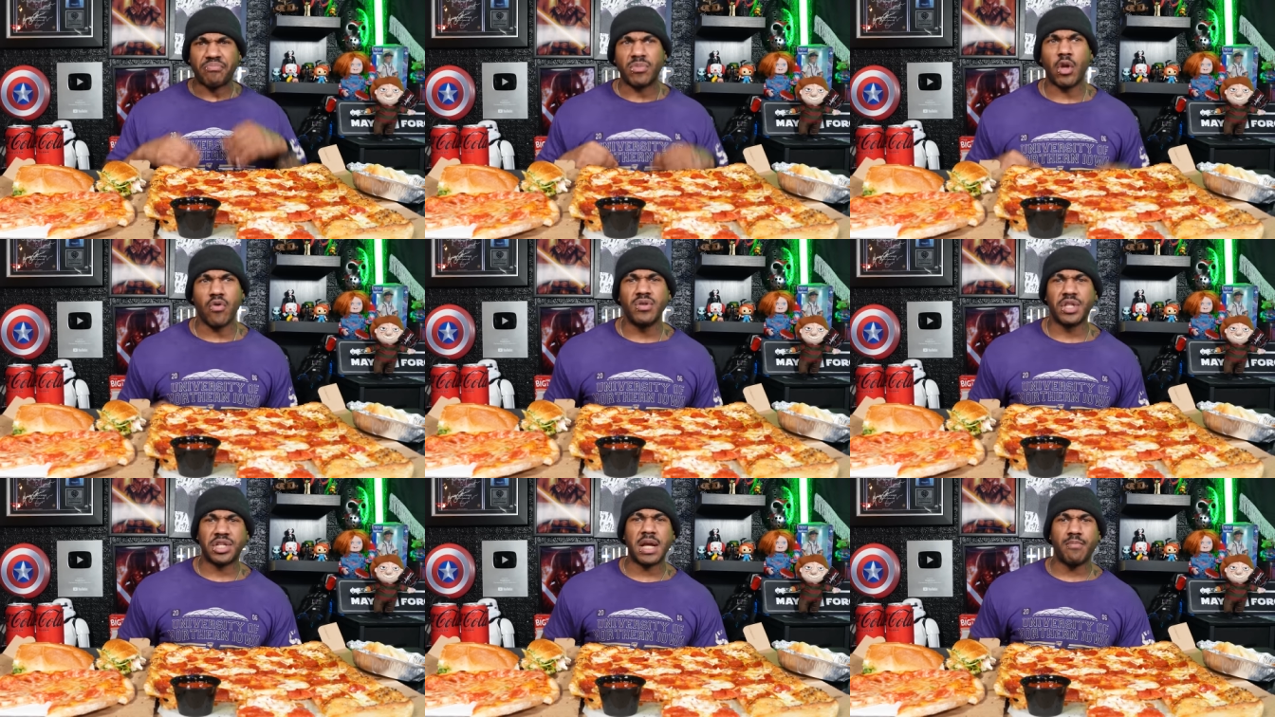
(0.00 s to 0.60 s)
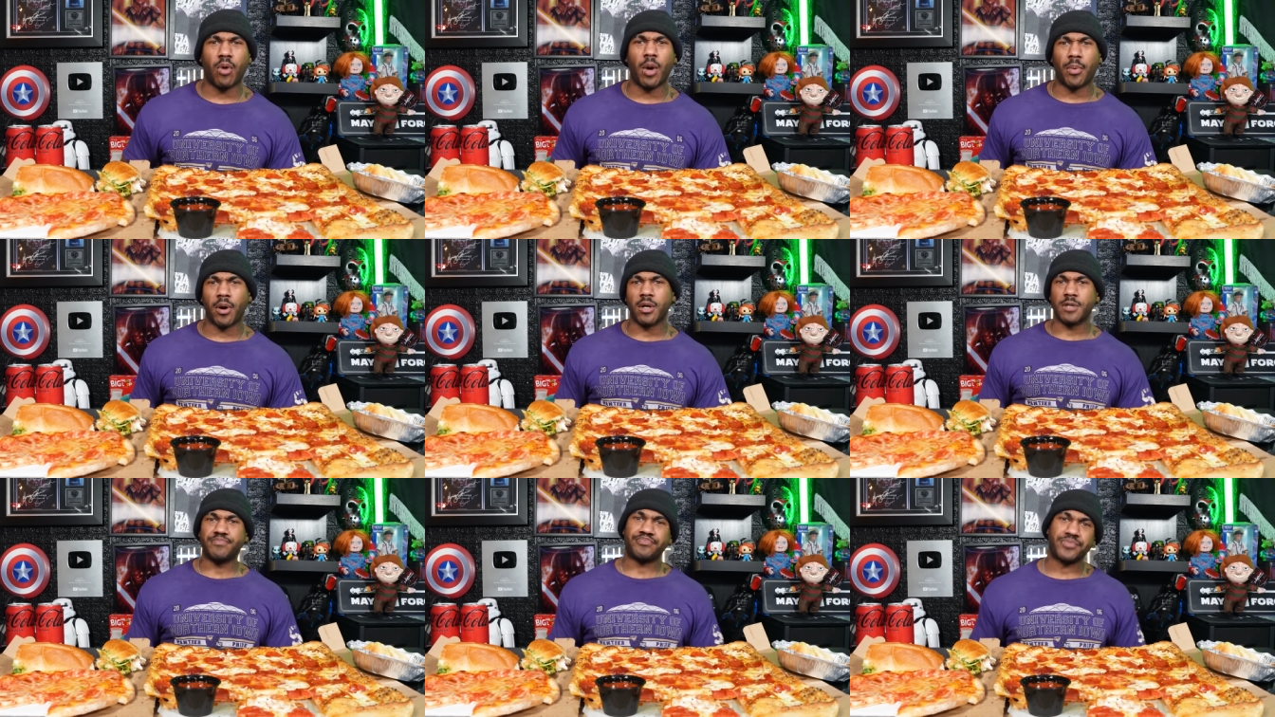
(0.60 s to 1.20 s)
they're in the same
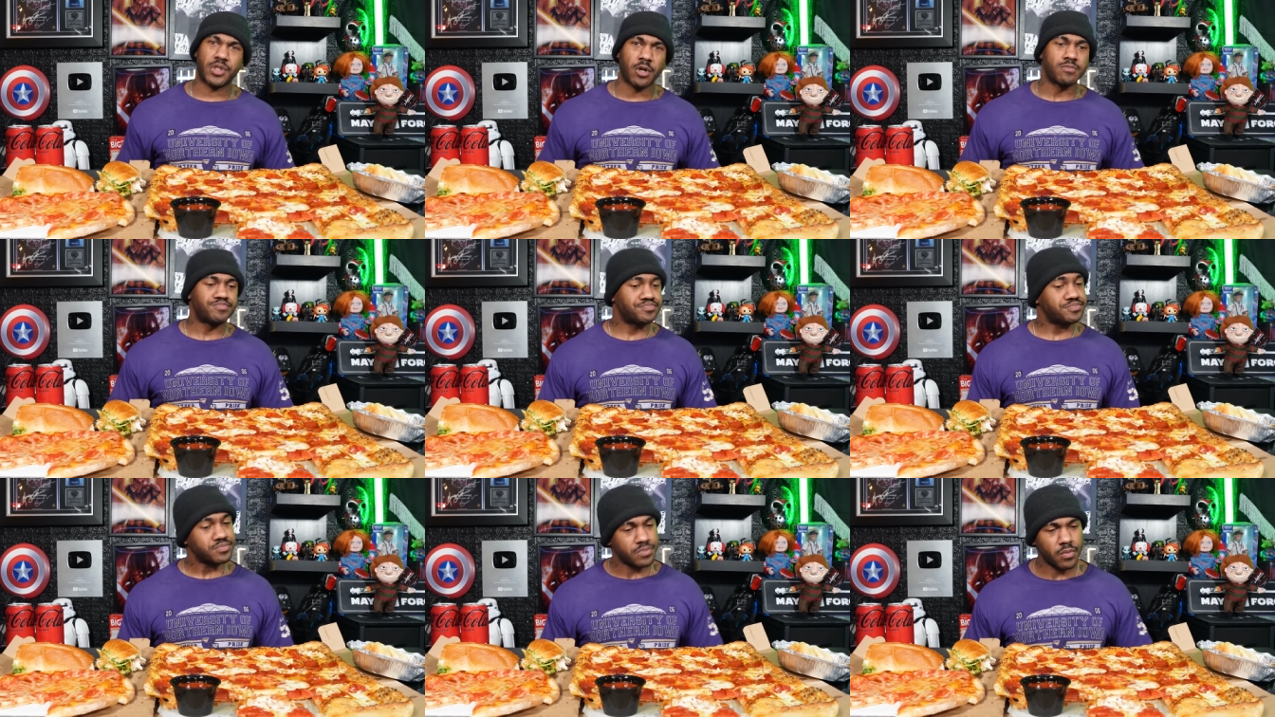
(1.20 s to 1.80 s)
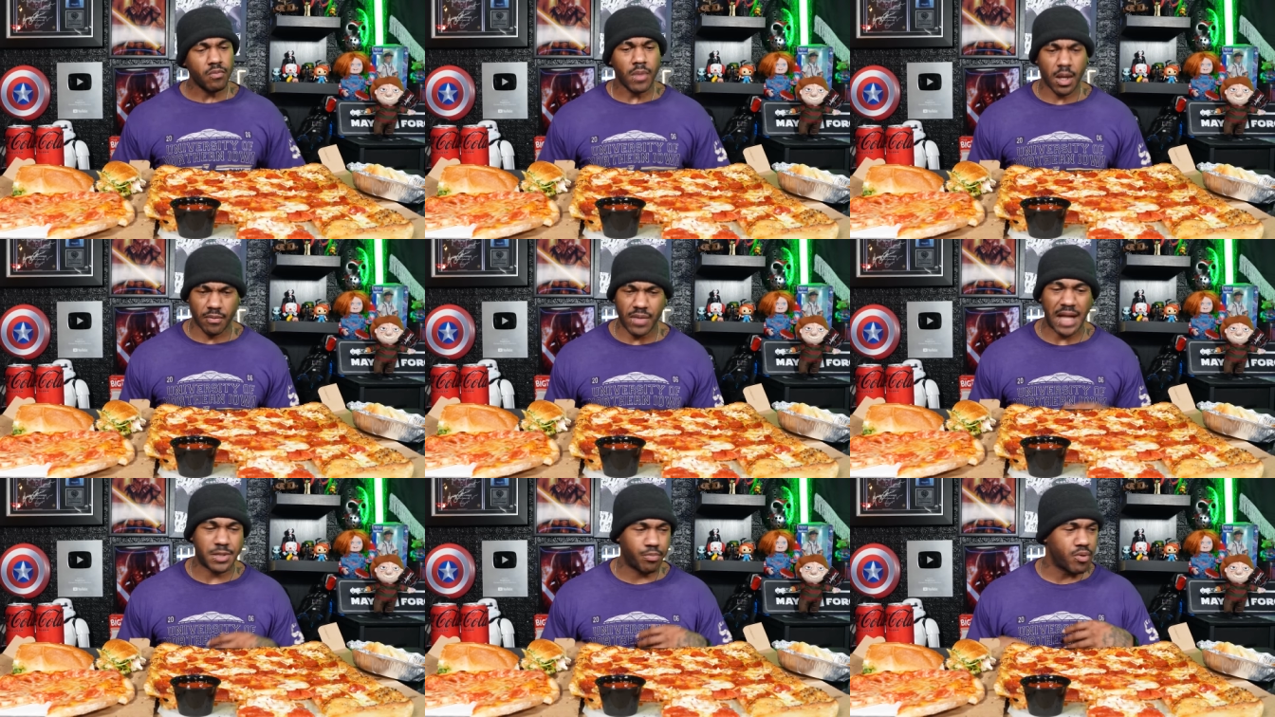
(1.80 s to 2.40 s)
ballpark, so
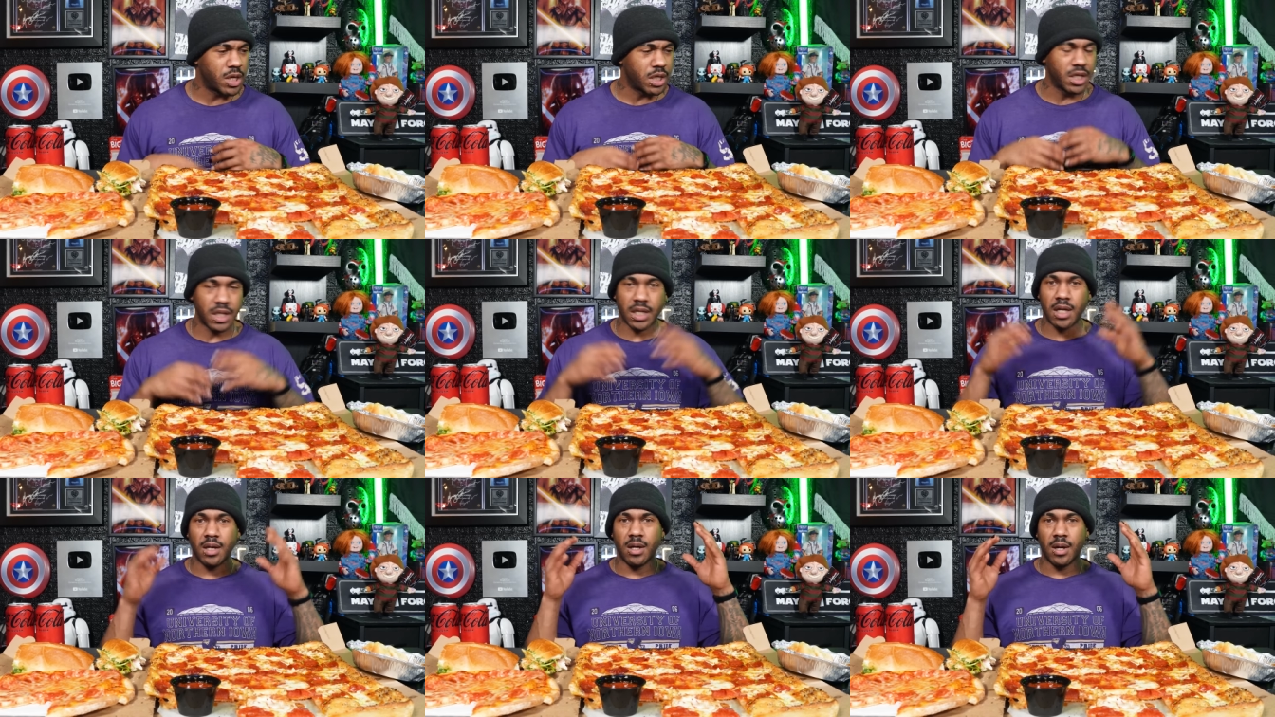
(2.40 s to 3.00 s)
that's pretty good.